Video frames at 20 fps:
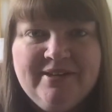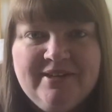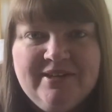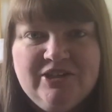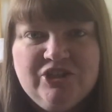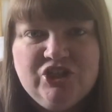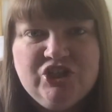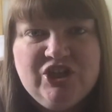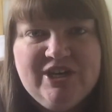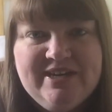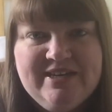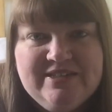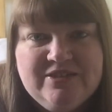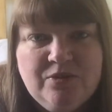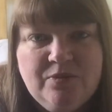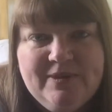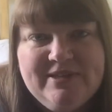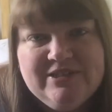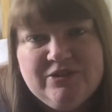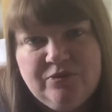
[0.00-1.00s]
she's
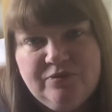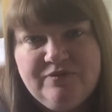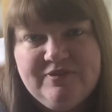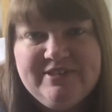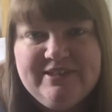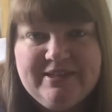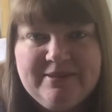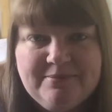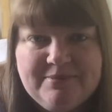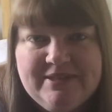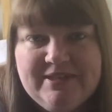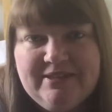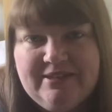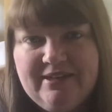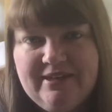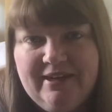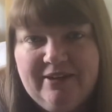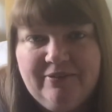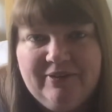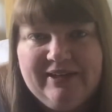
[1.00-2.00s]
always sort of dipped in
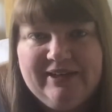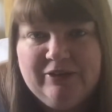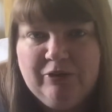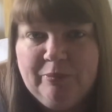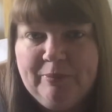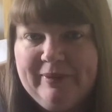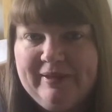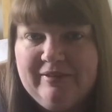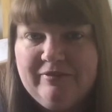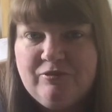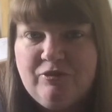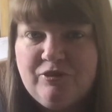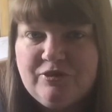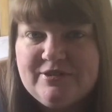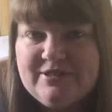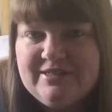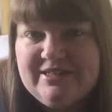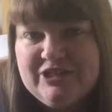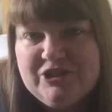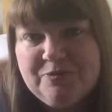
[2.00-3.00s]
and out a little bit of
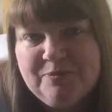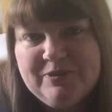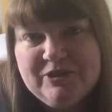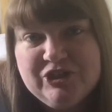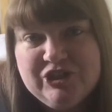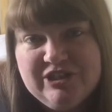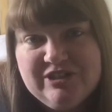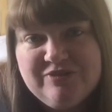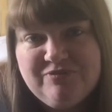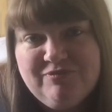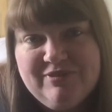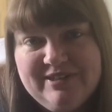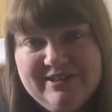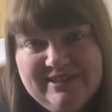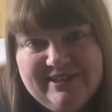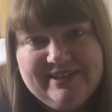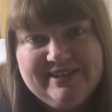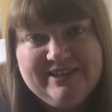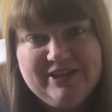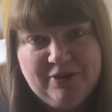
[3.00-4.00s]
cross stitch, but she's
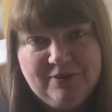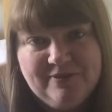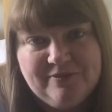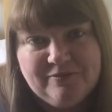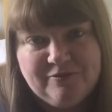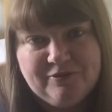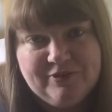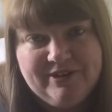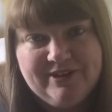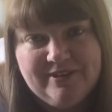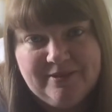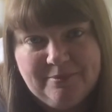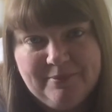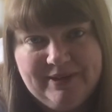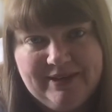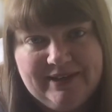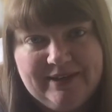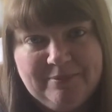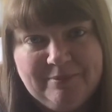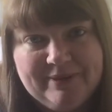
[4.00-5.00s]
really going for it at the
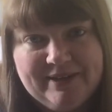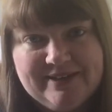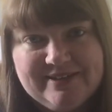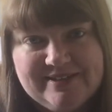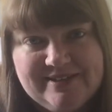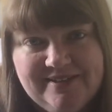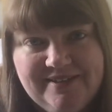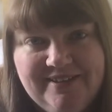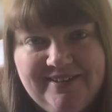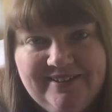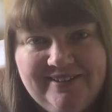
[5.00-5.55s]
minute, bless her.